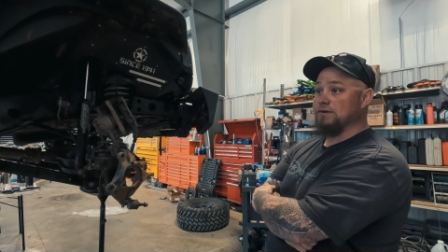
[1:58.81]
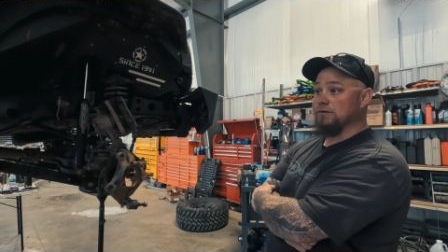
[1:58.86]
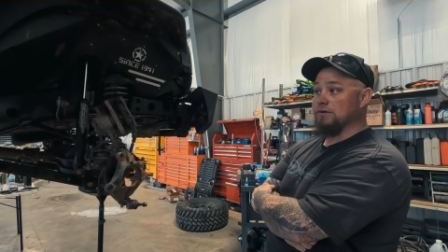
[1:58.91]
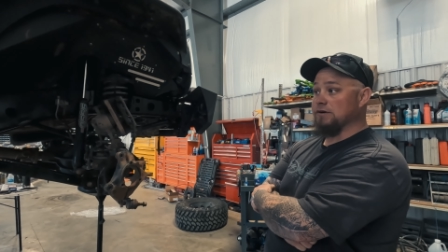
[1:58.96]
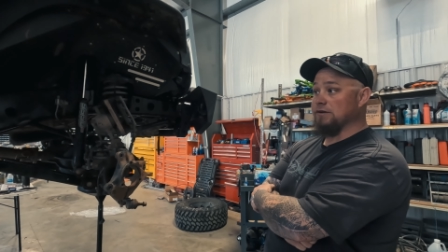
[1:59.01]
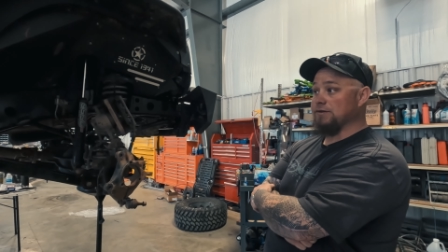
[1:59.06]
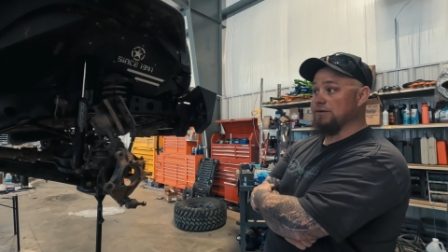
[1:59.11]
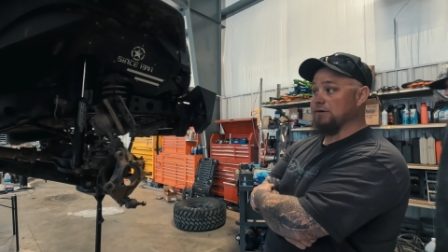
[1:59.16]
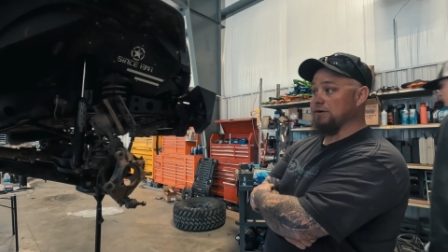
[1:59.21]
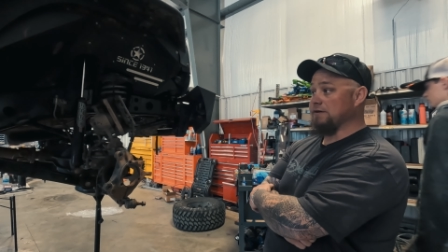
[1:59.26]
They're
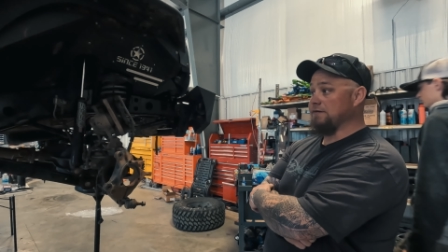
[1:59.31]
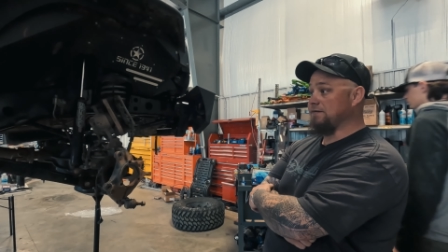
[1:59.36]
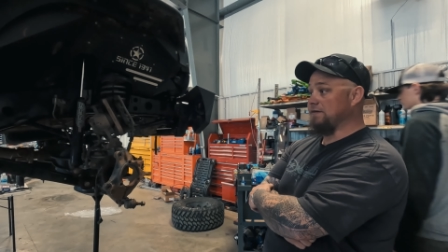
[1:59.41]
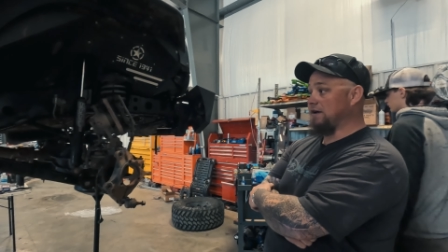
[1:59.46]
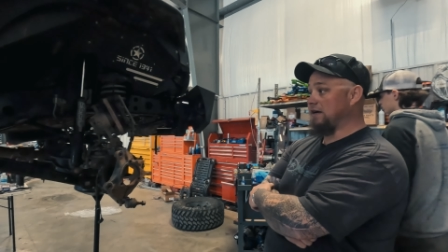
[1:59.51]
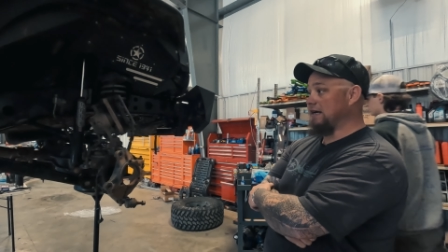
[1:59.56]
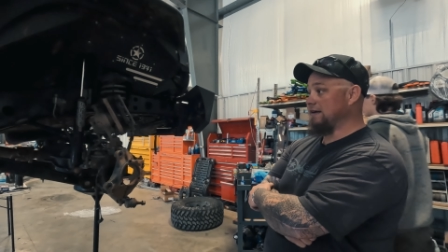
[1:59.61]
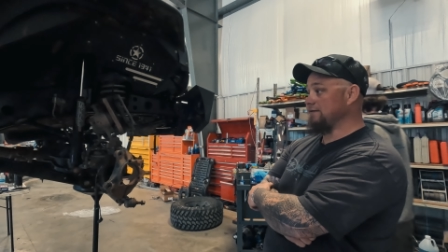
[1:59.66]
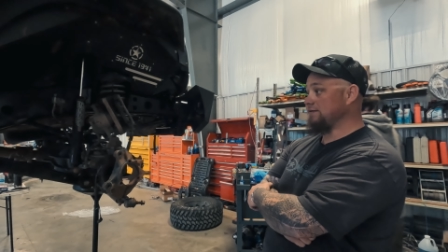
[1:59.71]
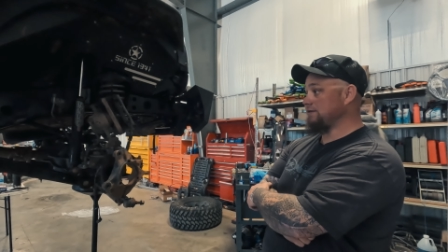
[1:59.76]
running
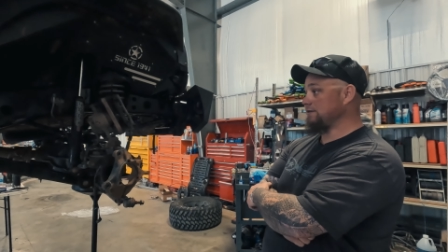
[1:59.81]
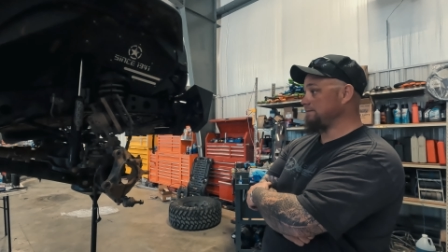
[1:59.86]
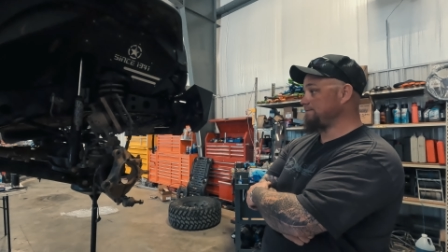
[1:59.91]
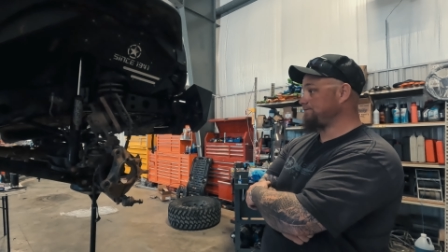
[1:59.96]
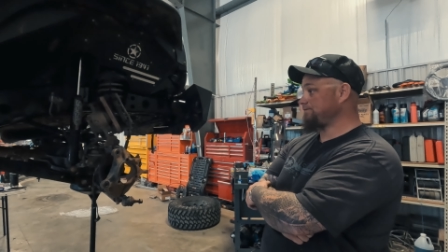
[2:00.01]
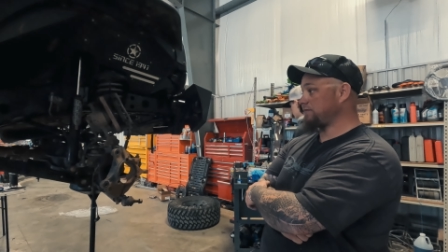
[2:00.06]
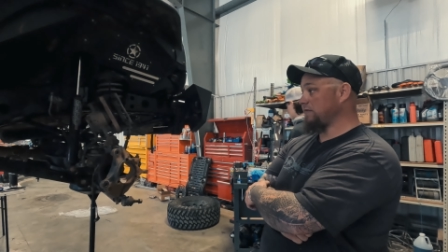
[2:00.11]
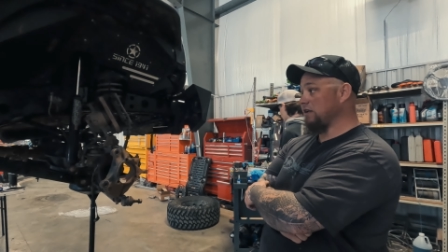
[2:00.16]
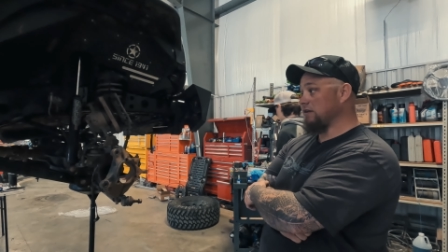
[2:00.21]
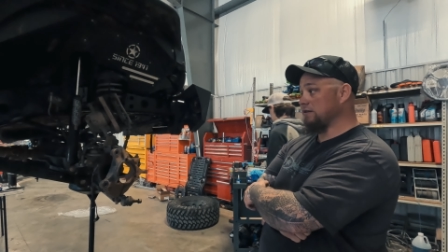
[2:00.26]
35s
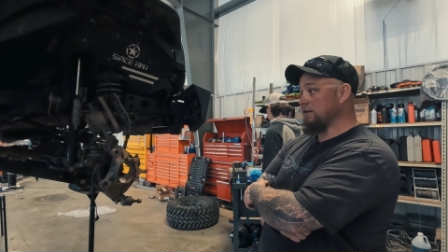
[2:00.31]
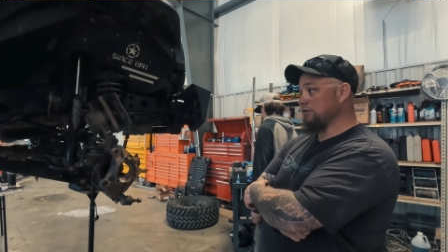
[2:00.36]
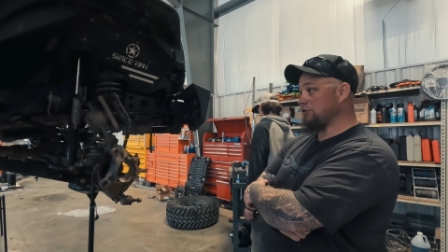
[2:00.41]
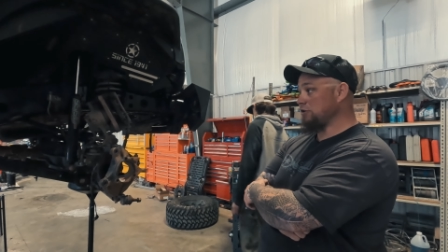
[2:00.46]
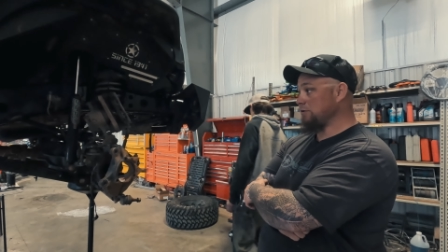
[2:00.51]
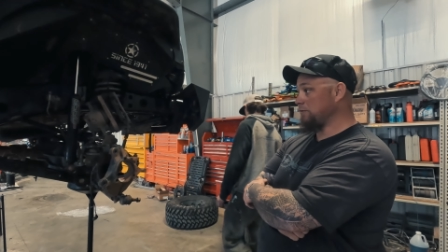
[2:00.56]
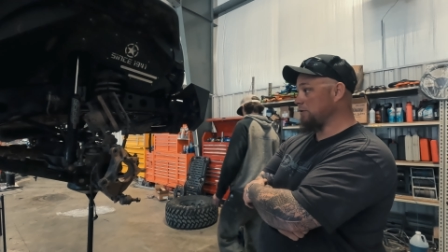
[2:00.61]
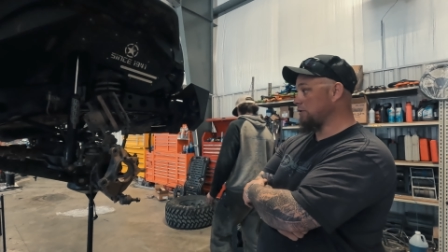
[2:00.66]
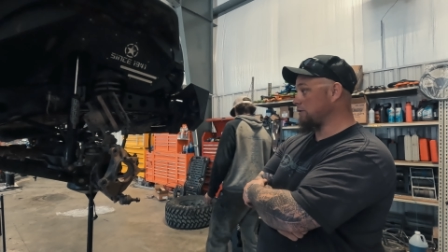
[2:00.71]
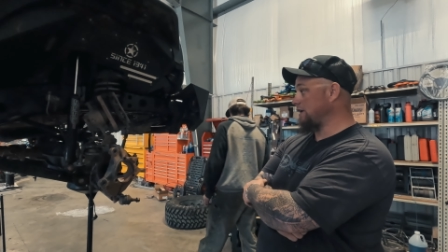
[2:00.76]
nothing
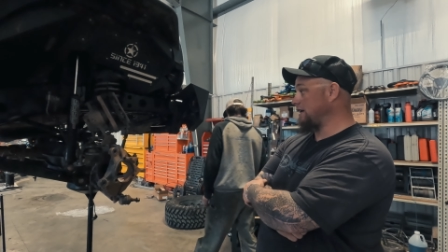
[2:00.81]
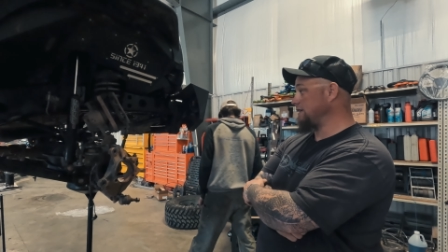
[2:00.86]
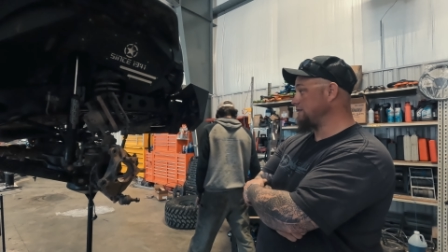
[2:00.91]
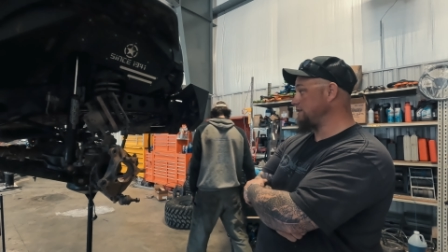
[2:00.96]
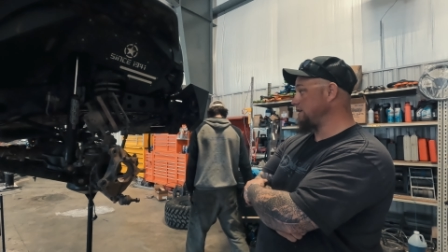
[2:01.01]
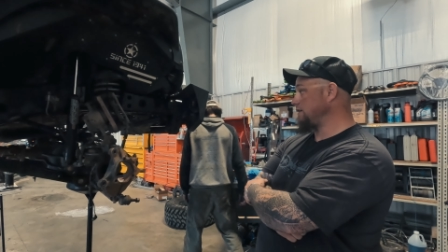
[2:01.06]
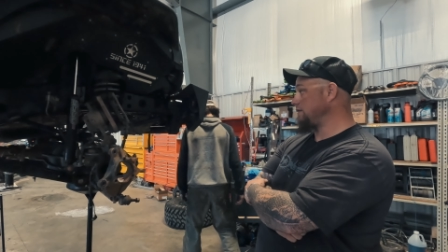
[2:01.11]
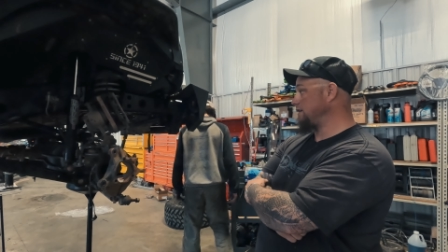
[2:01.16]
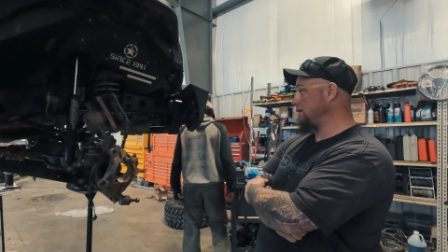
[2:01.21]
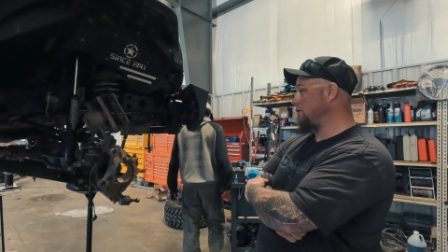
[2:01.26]
super
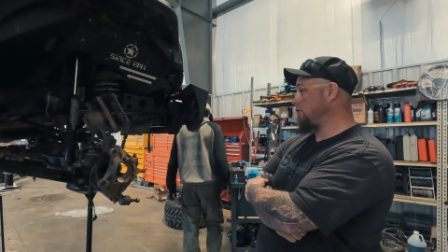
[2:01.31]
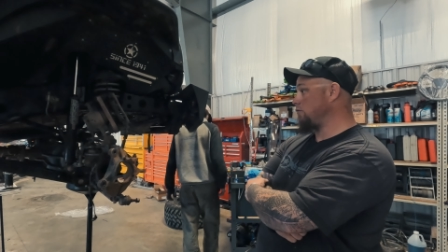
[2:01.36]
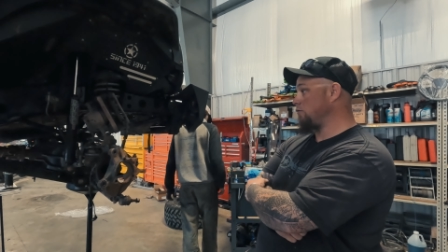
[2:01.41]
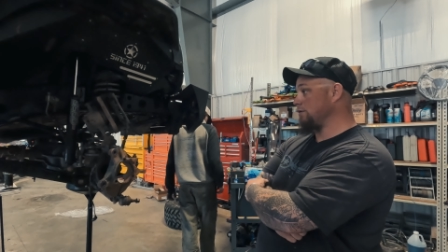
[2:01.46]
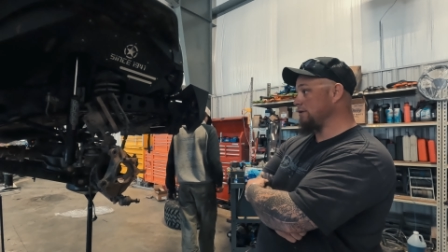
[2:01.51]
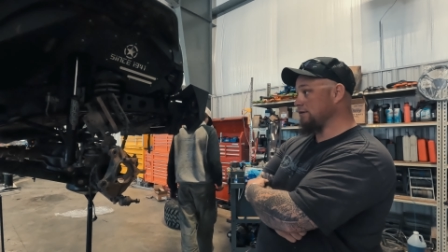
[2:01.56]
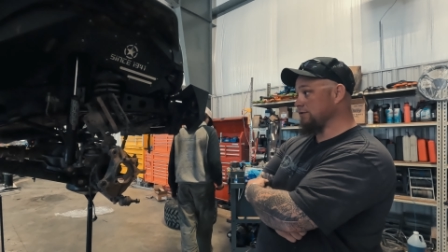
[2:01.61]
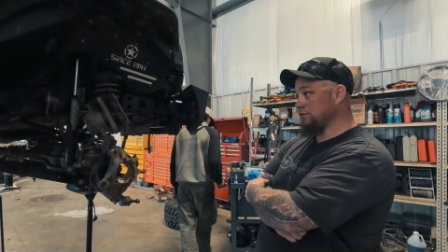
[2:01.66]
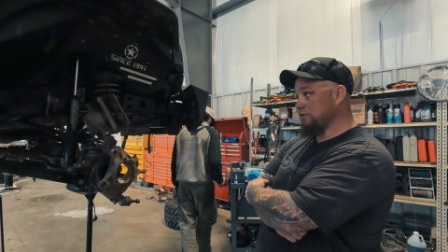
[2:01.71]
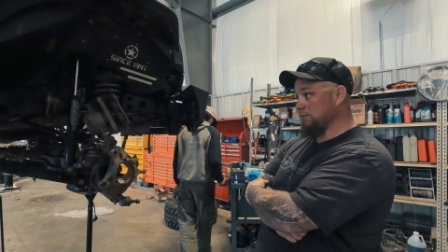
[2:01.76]
crazy. They don't
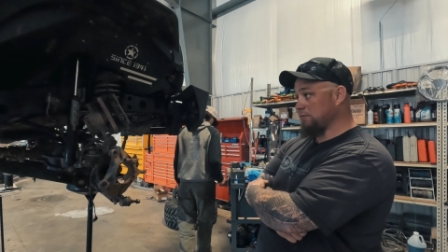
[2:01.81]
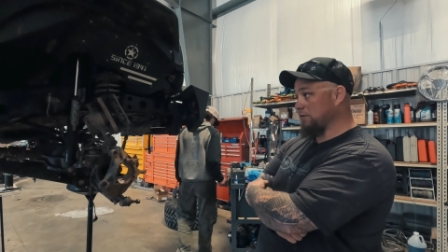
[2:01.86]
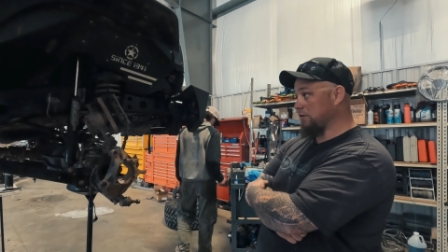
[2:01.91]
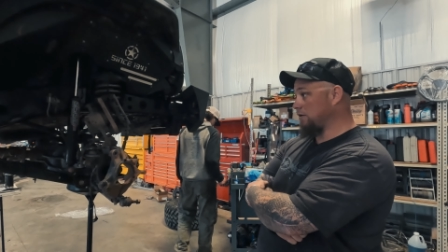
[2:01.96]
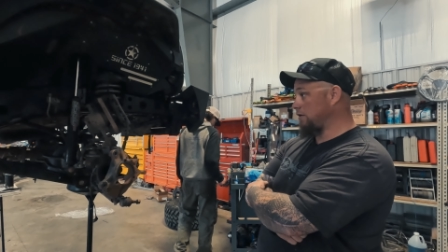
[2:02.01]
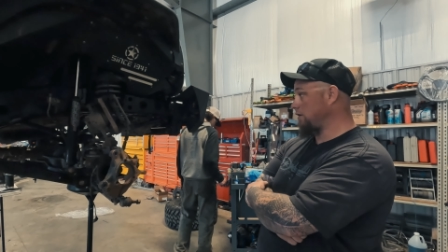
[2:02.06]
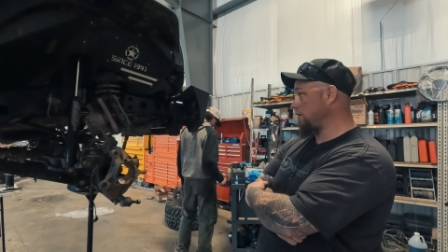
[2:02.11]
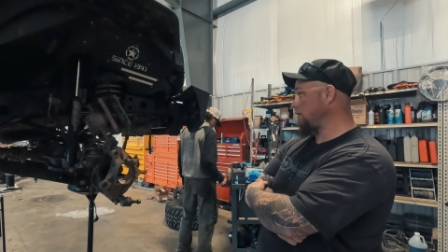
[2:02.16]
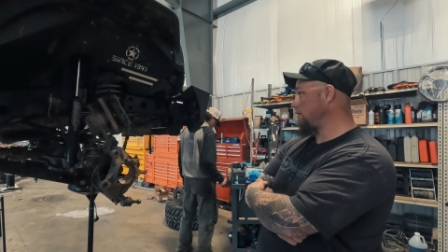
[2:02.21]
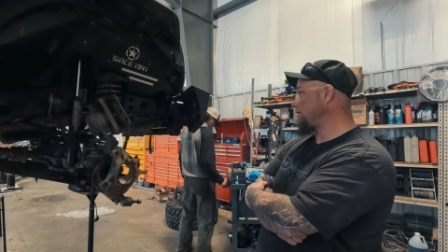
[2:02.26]
wheel super
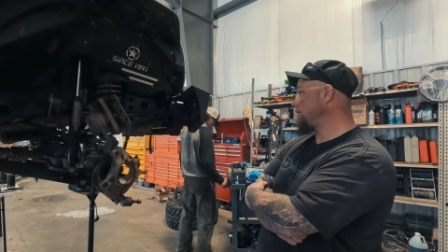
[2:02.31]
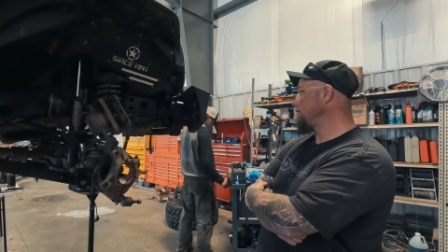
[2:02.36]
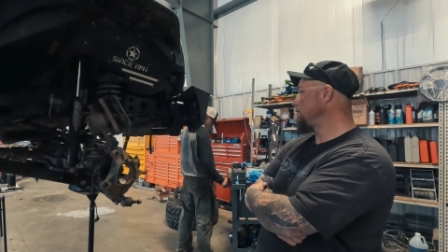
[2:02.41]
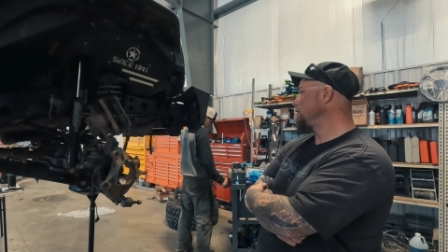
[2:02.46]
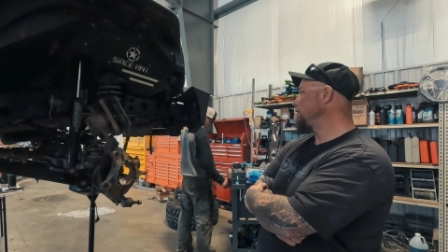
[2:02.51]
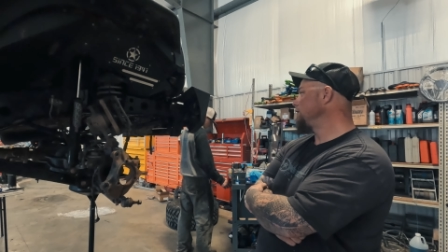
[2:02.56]
hard,